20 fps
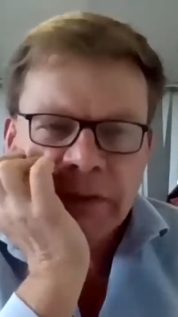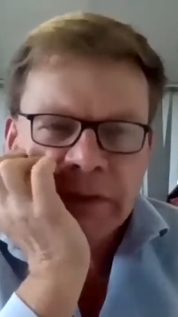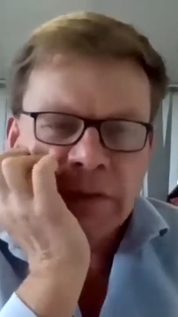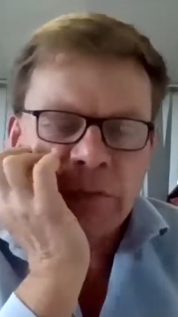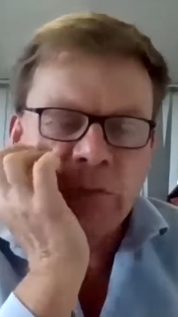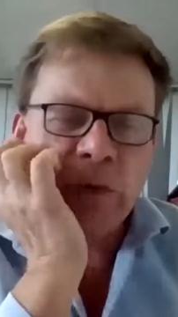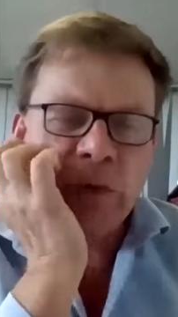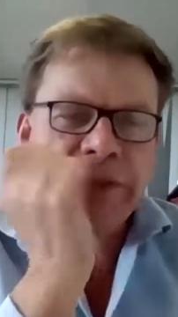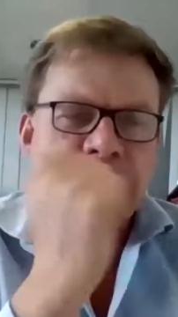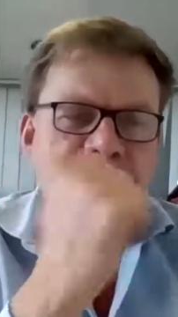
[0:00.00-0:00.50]

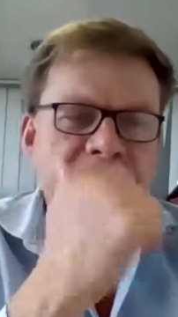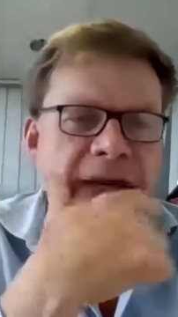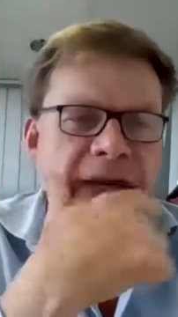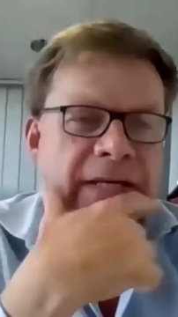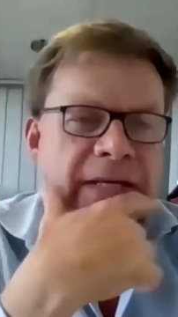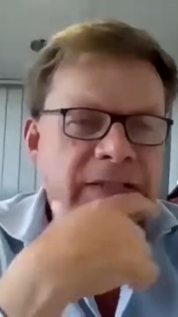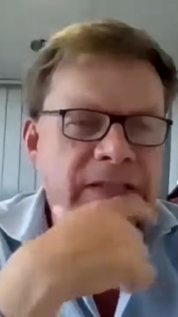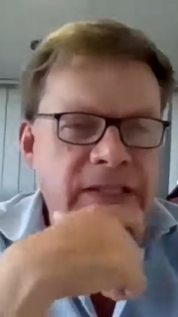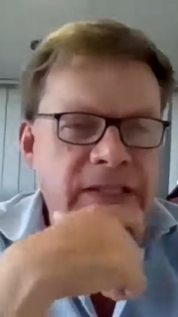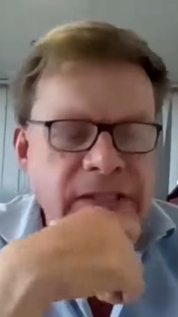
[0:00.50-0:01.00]
and whether
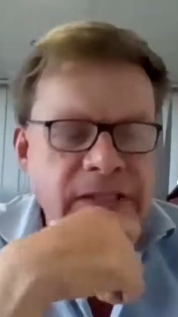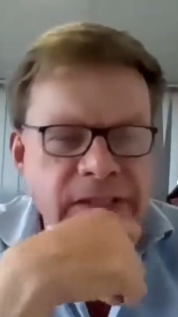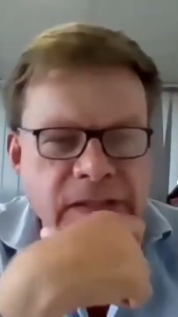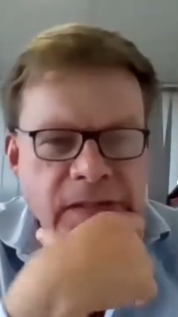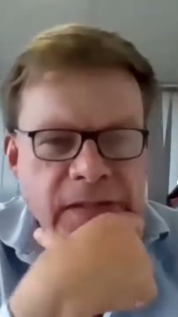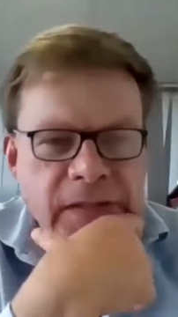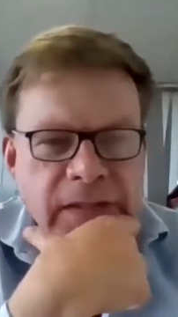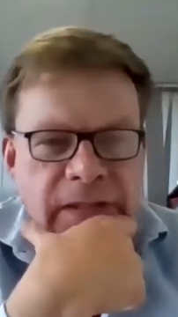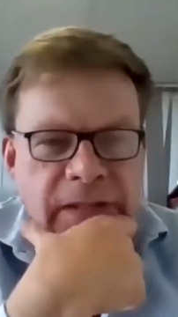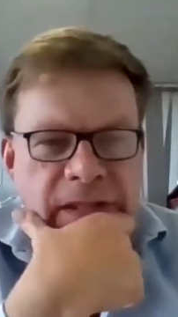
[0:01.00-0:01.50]
that is
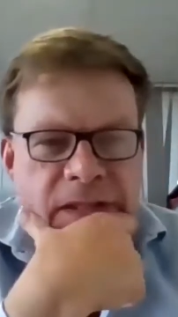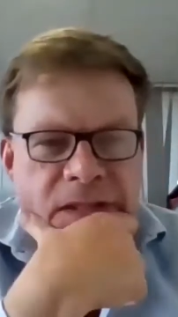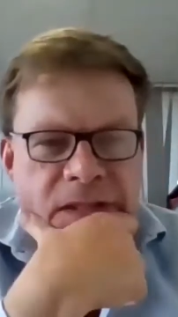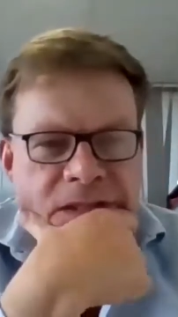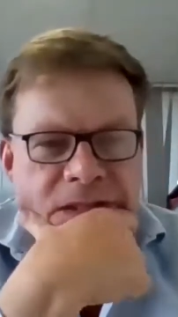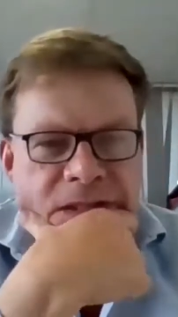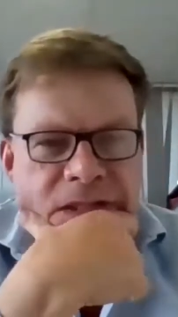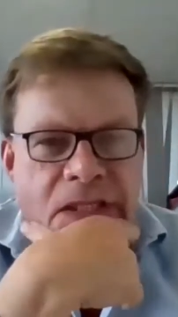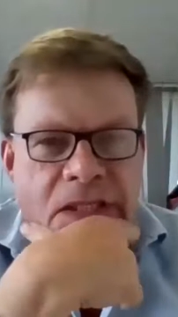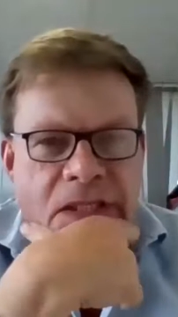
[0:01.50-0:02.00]

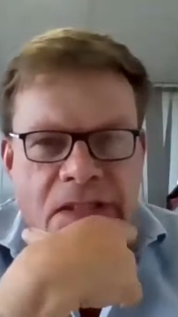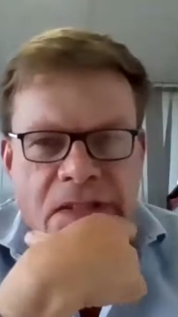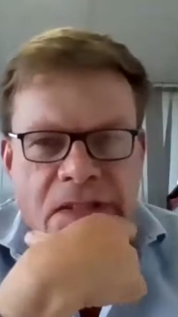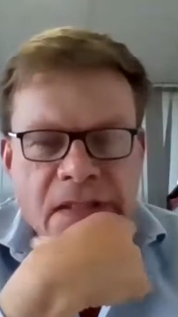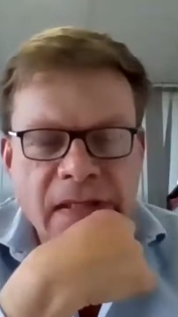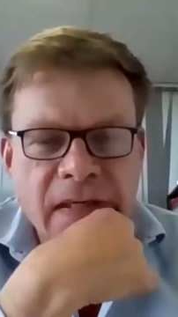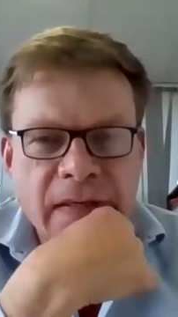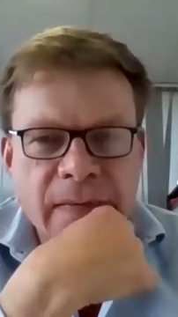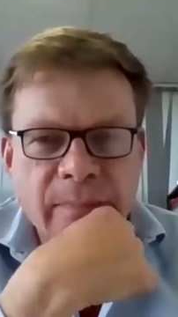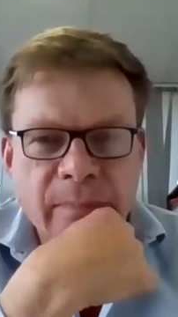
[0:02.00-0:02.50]
indeed
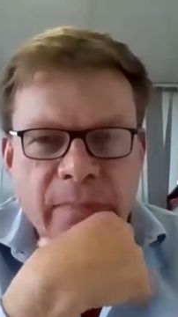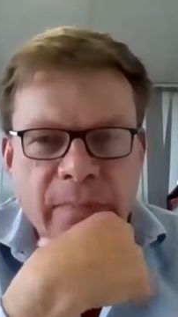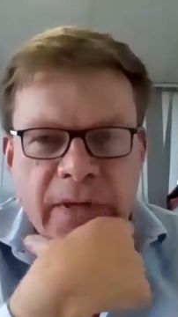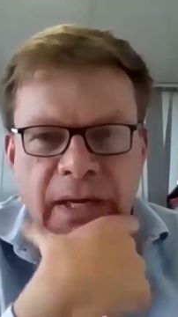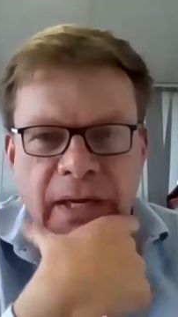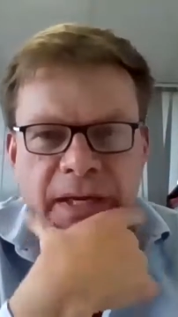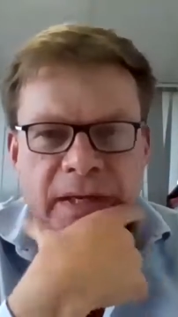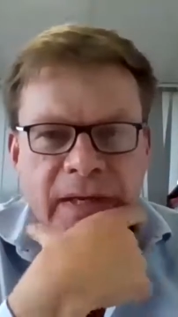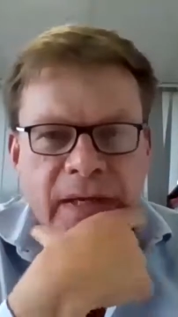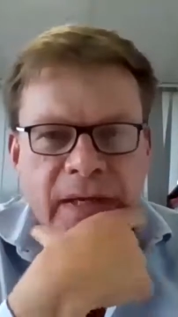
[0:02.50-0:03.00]

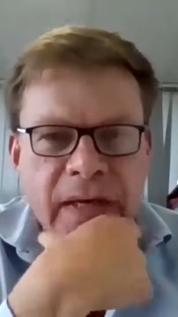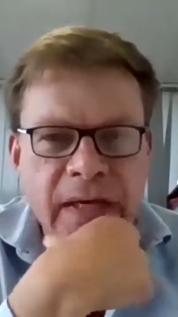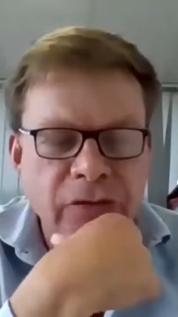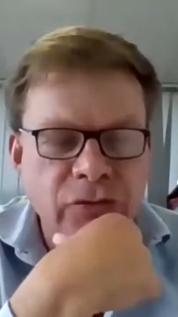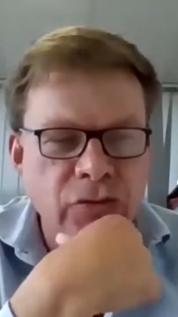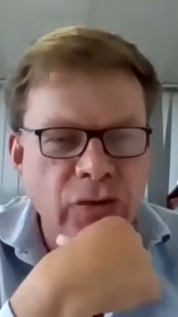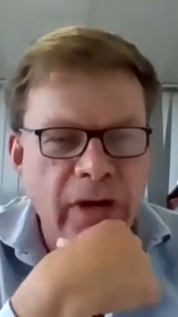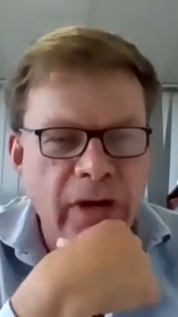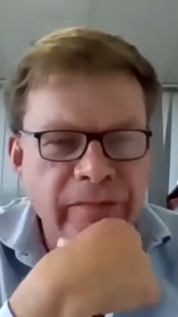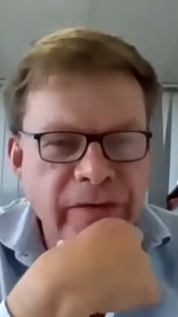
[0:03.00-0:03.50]
a
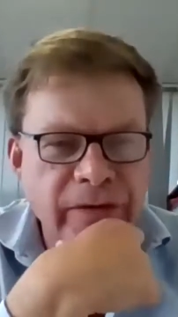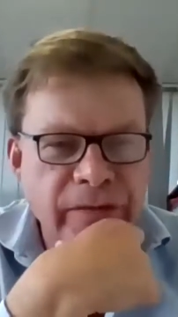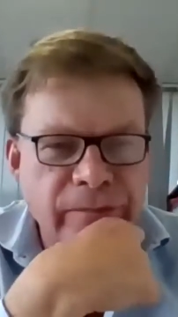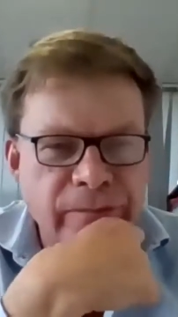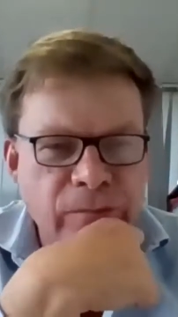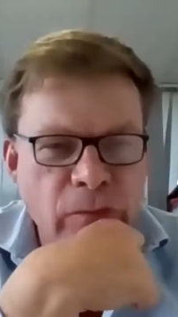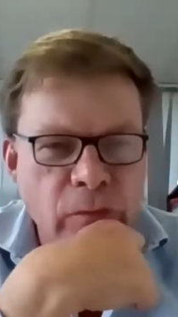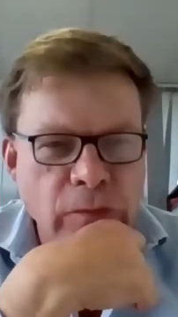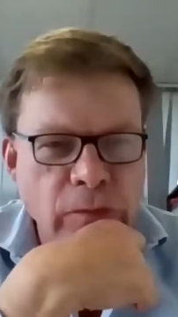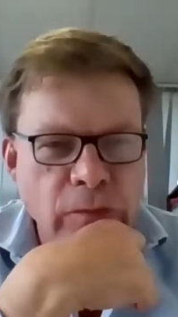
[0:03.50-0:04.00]
driving
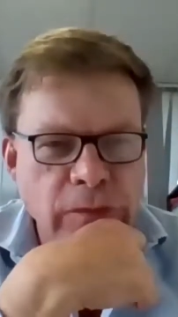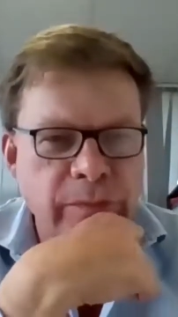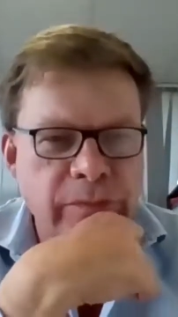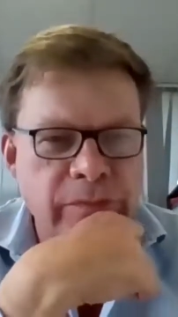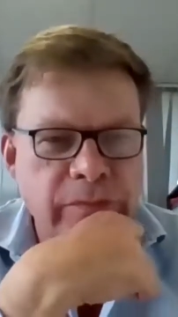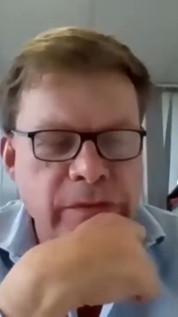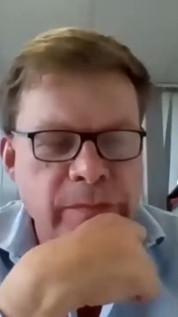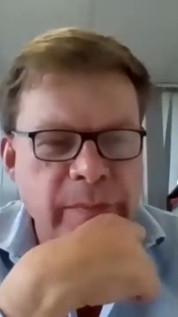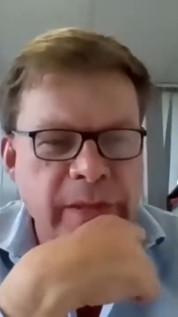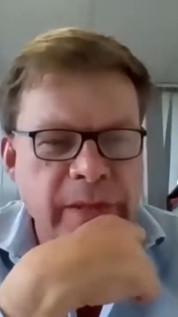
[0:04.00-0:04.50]
force
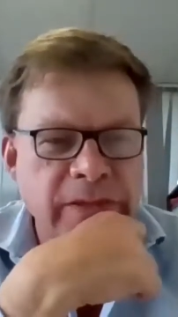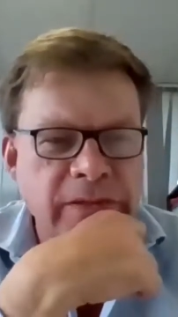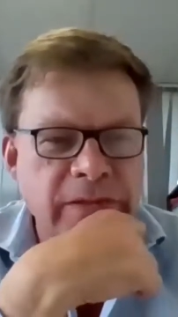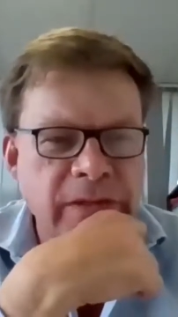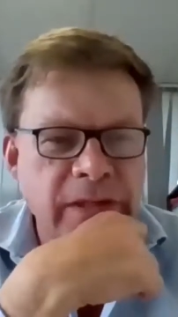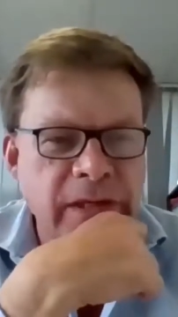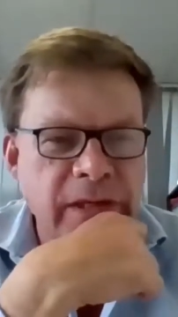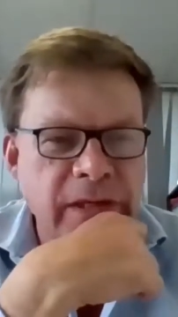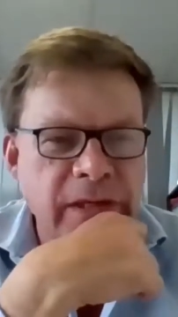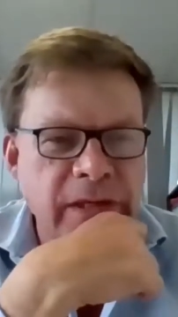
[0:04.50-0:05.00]
with respect
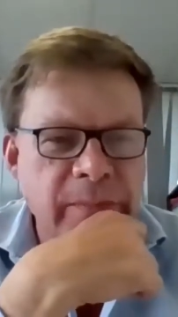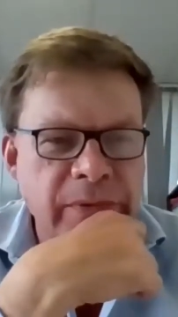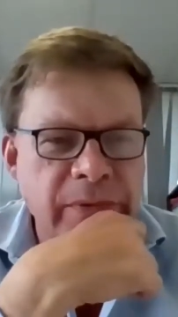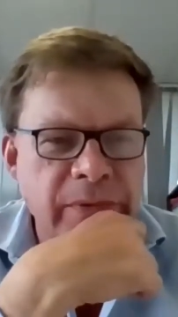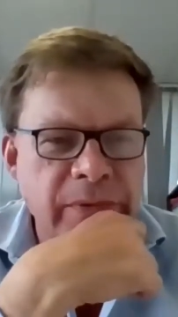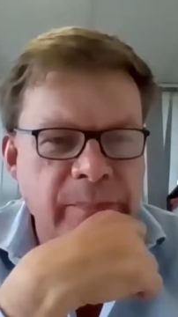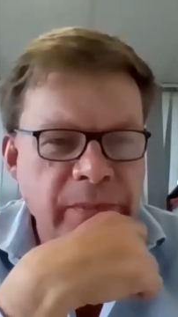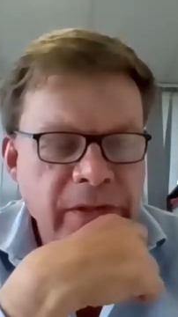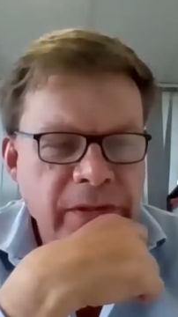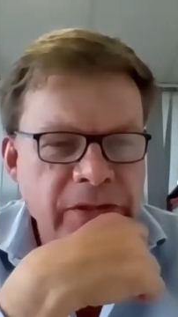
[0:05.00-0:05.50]
to the
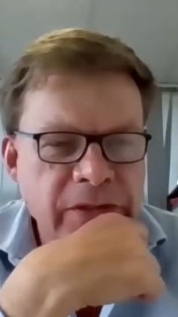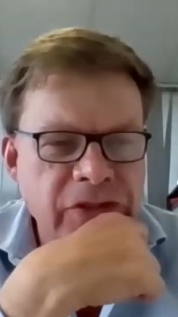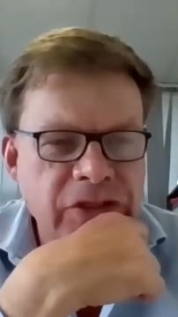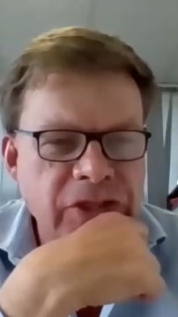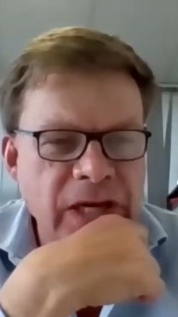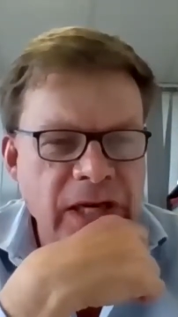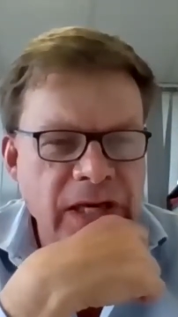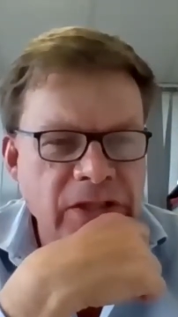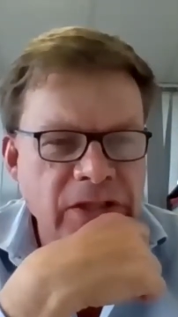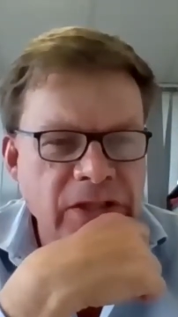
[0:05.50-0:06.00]

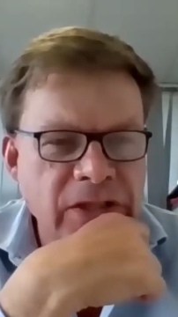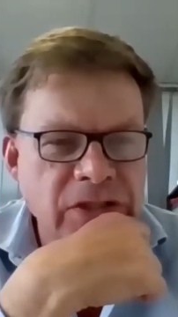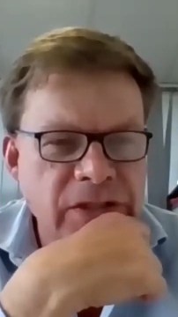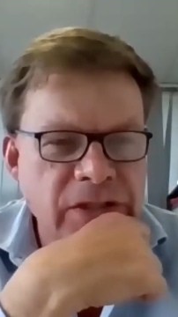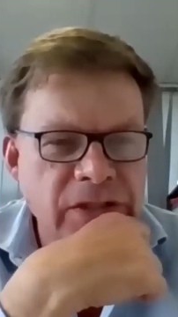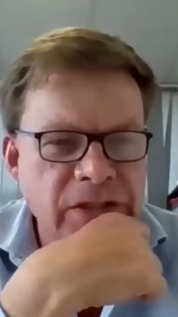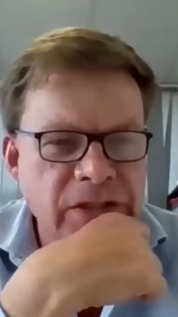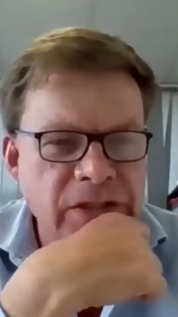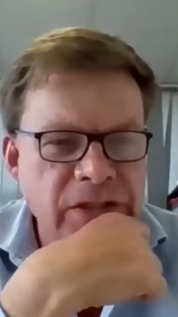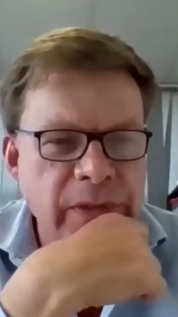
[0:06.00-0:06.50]
challenges
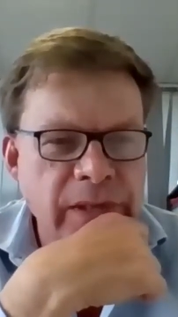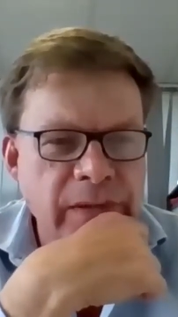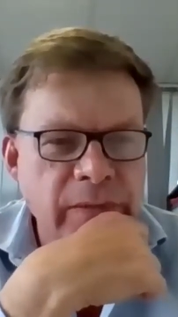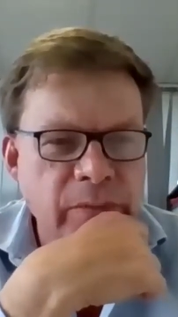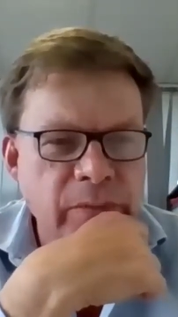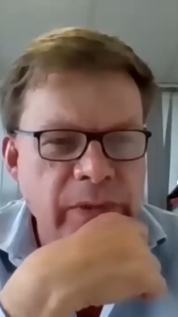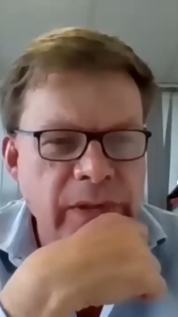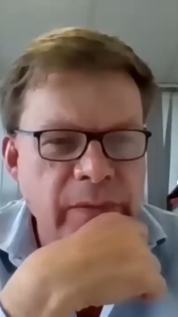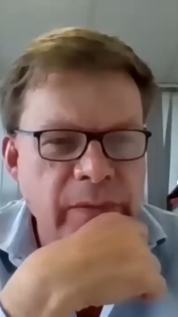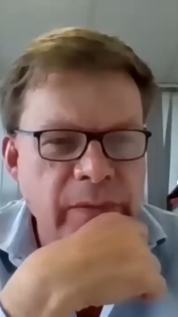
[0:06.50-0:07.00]
that we
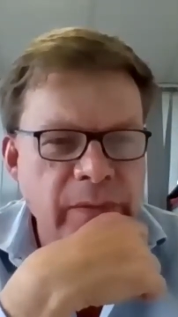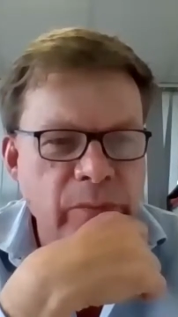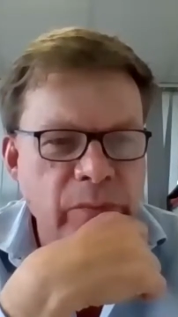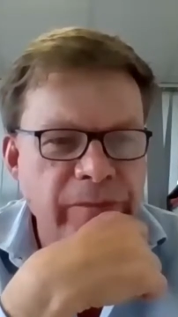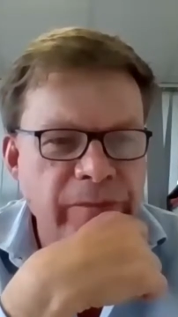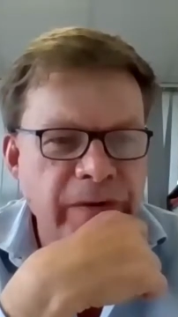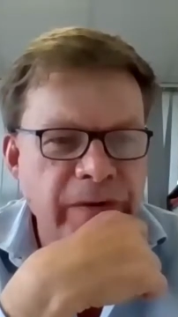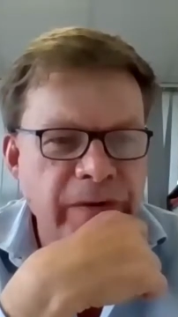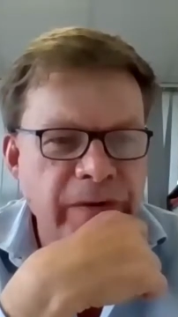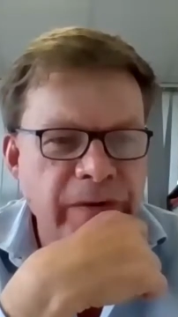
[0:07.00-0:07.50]

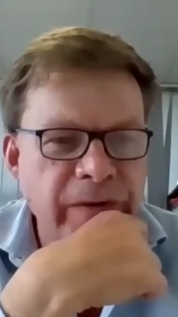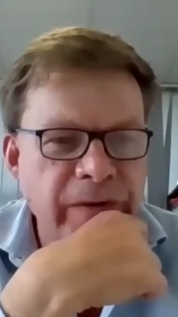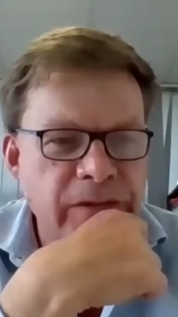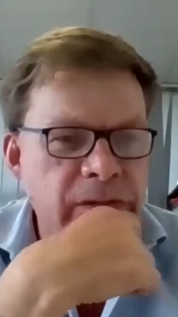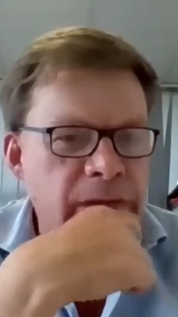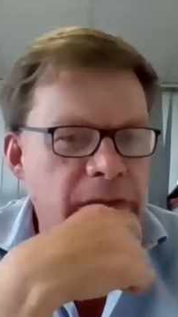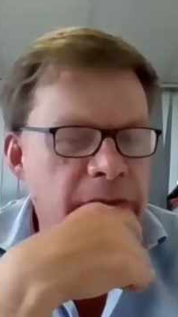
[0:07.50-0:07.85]
face at